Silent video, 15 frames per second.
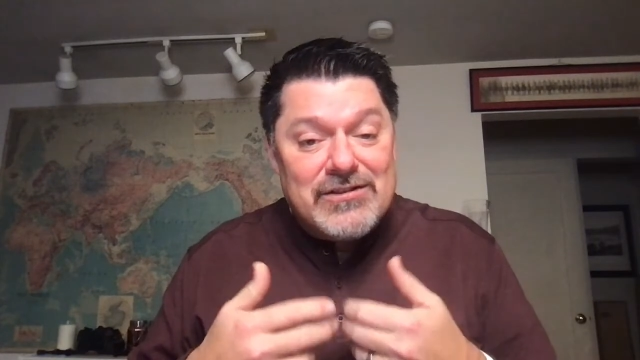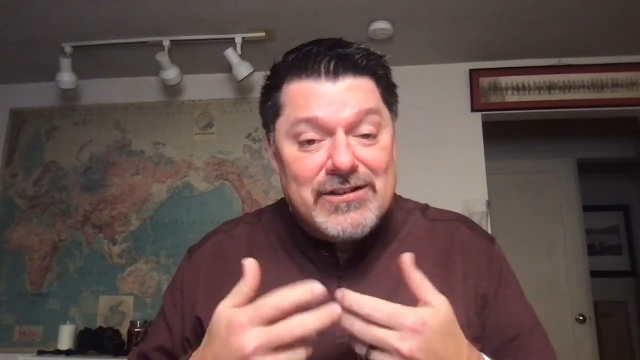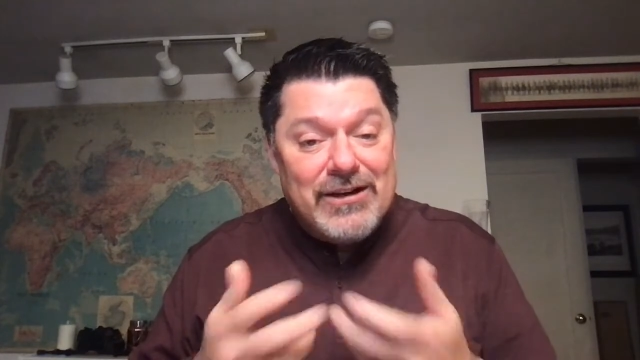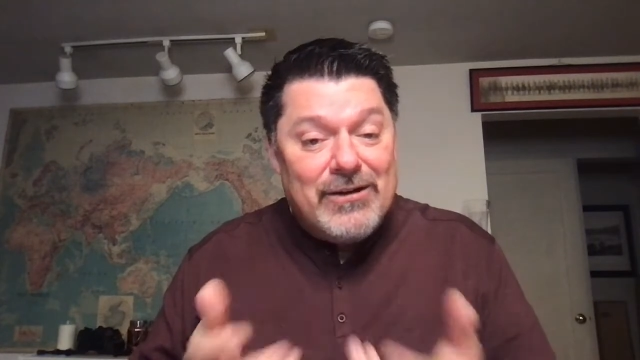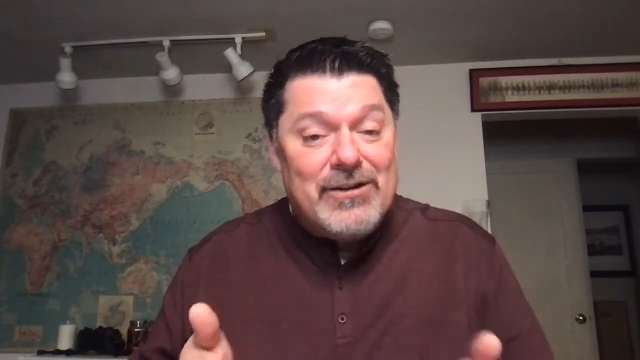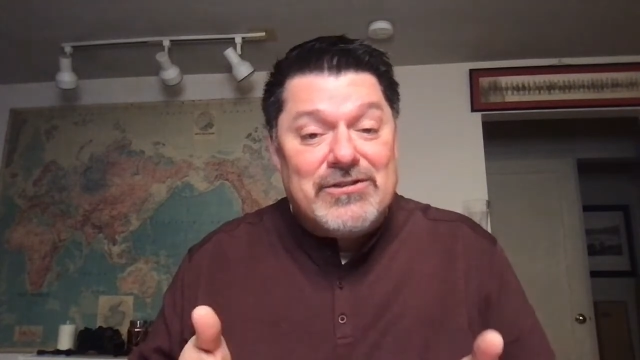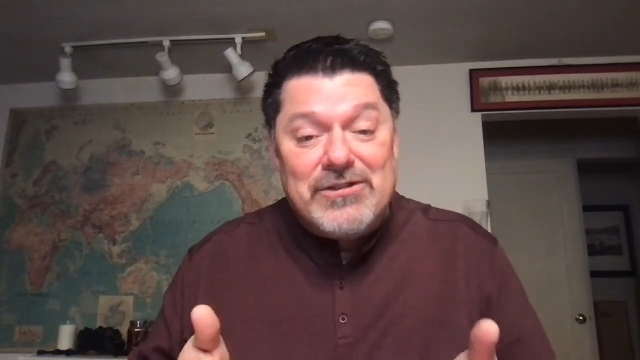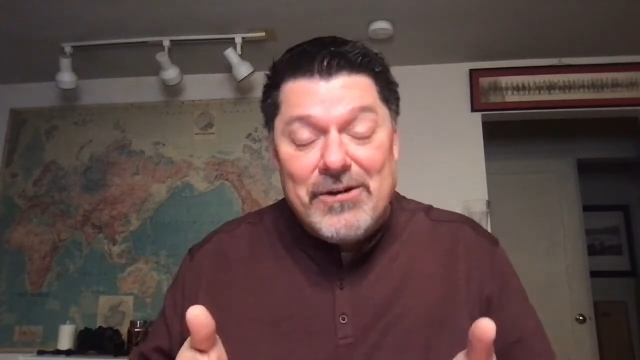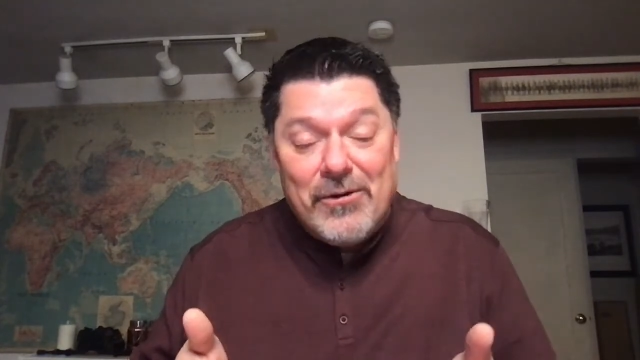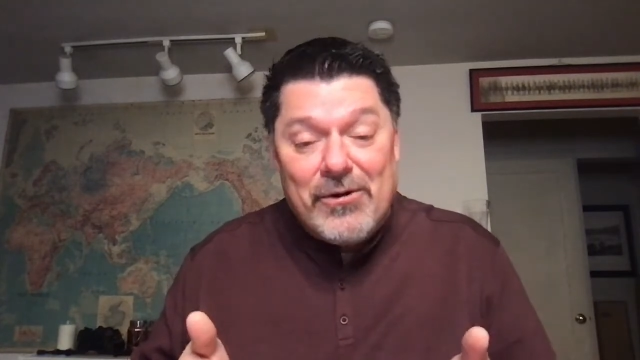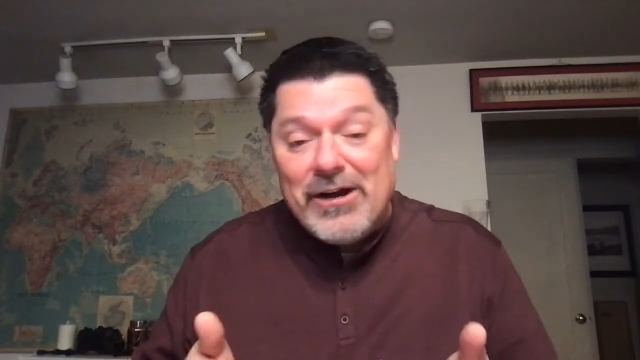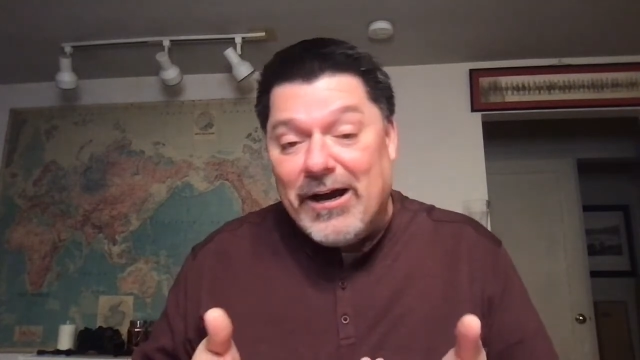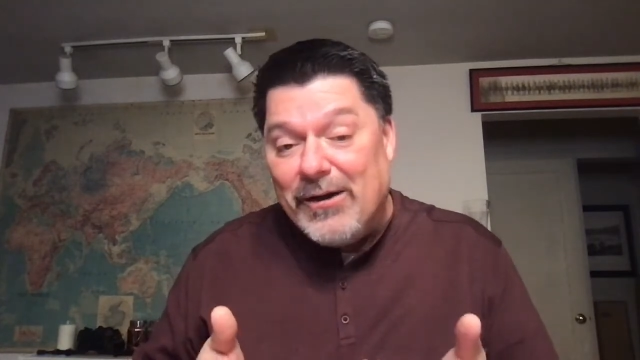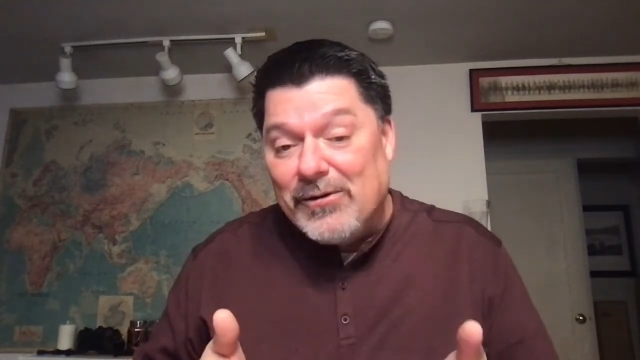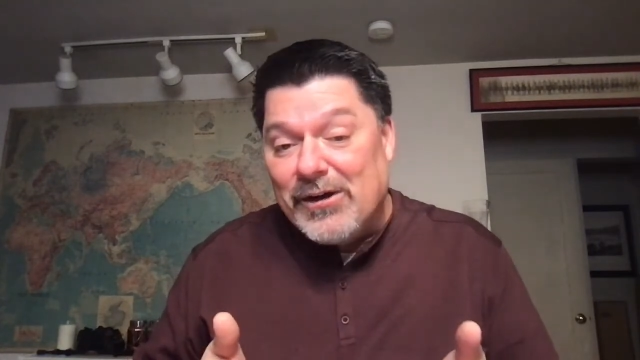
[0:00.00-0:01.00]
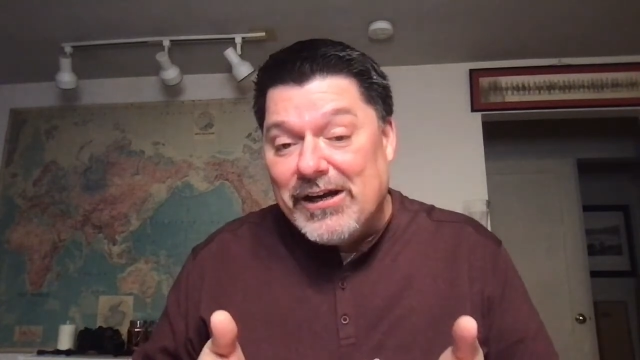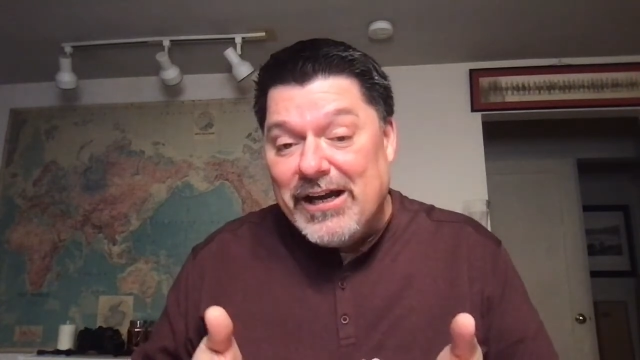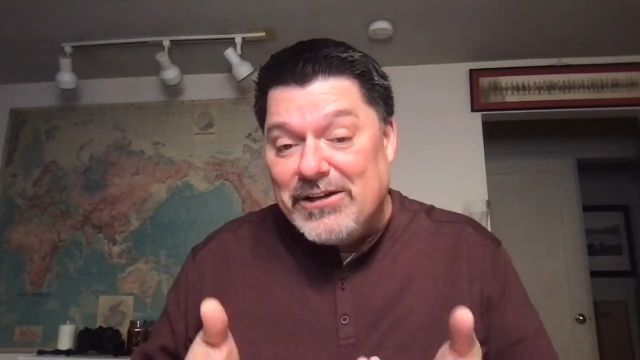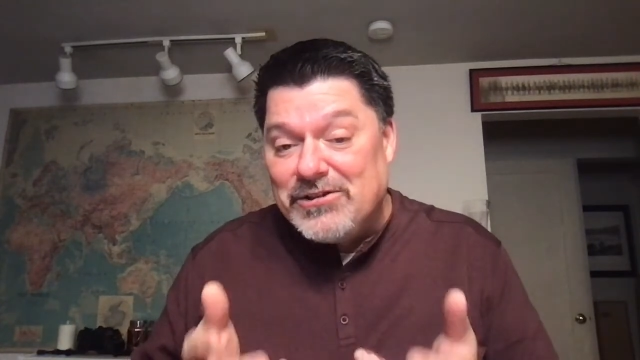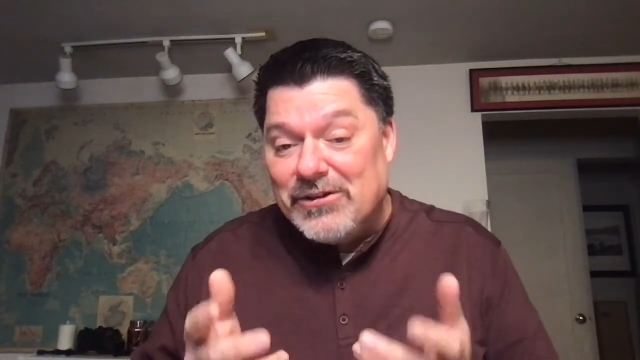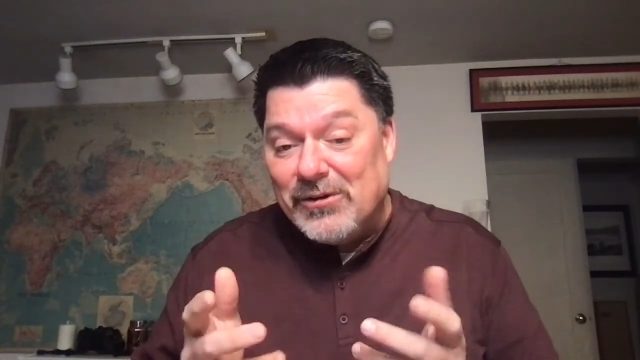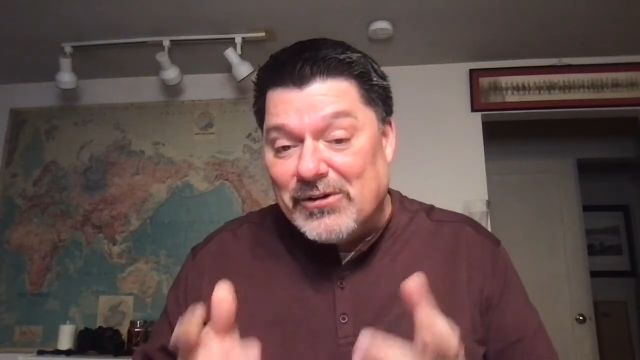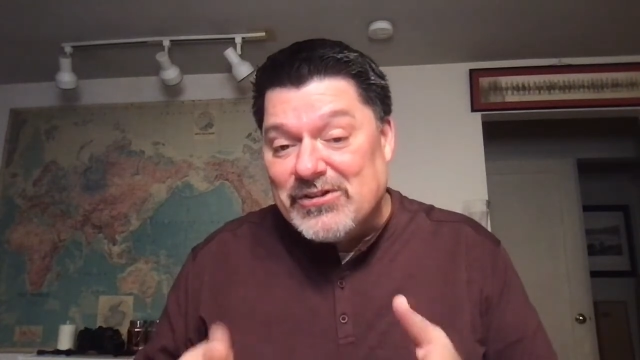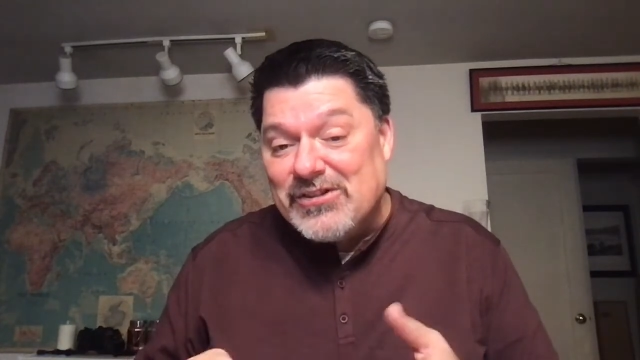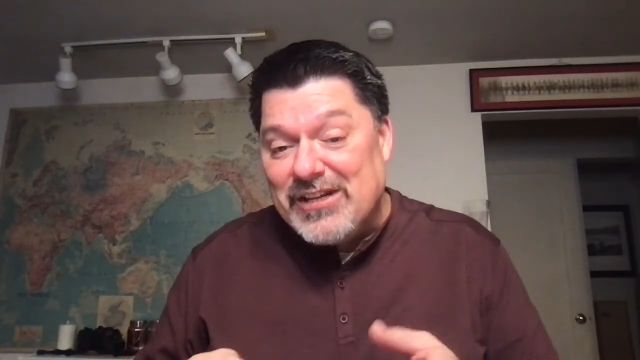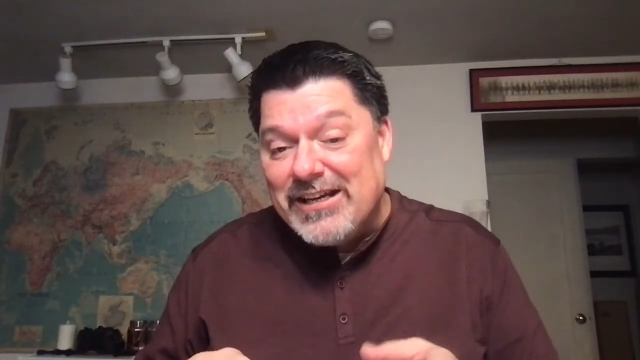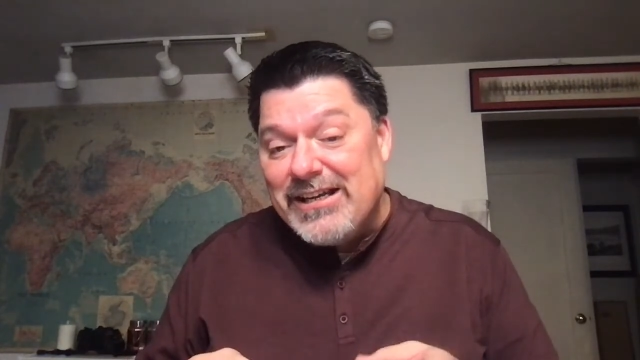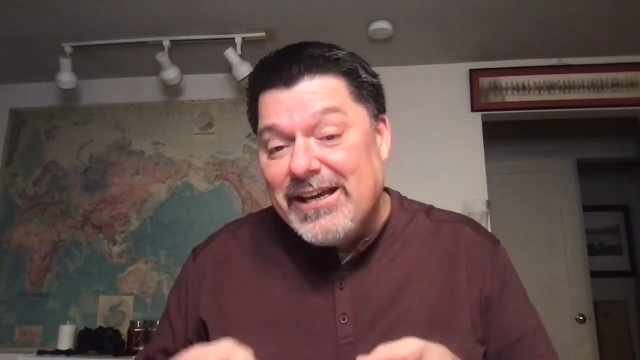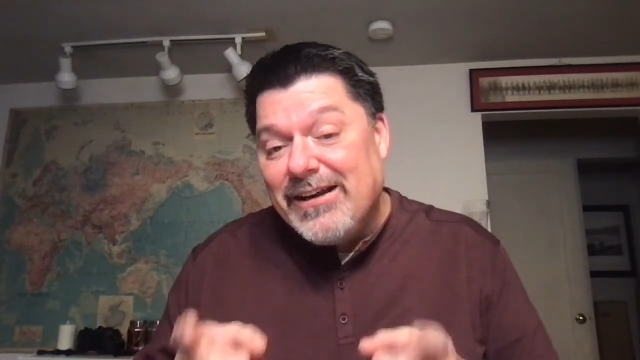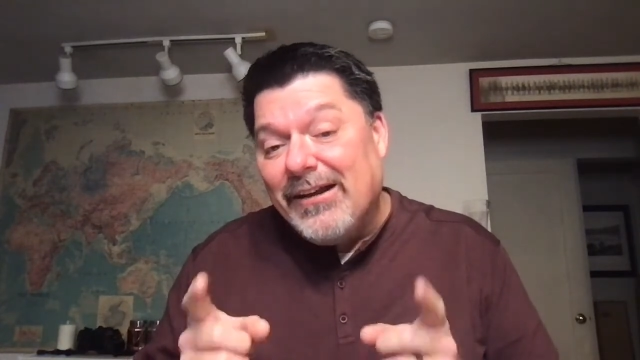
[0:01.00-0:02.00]
There is no congregational
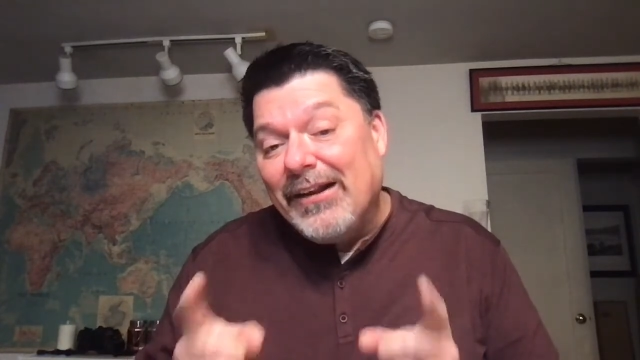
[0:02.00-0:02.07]
singing